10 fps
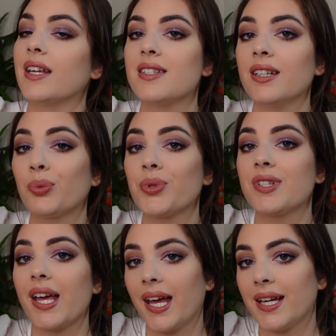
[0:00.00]
and it was
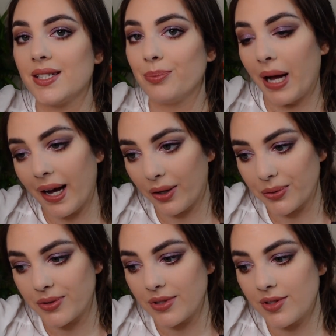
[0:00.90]
£8.
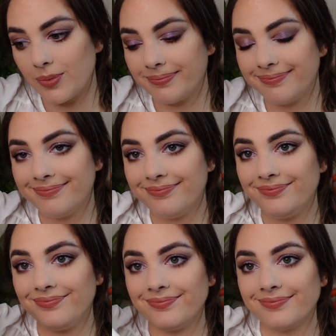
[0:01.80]

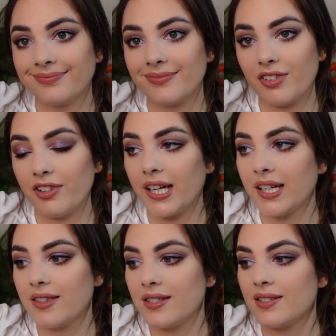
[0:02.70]
I feel
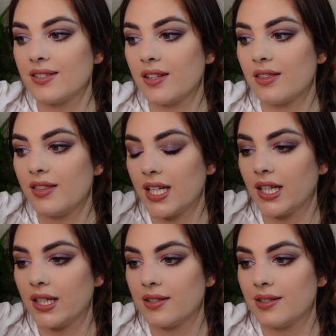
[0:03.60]
like this is the
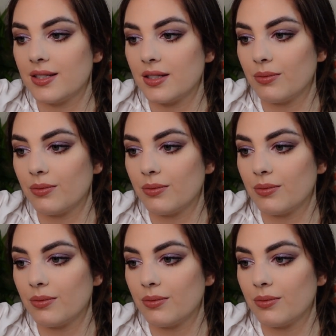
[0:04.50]
thickest,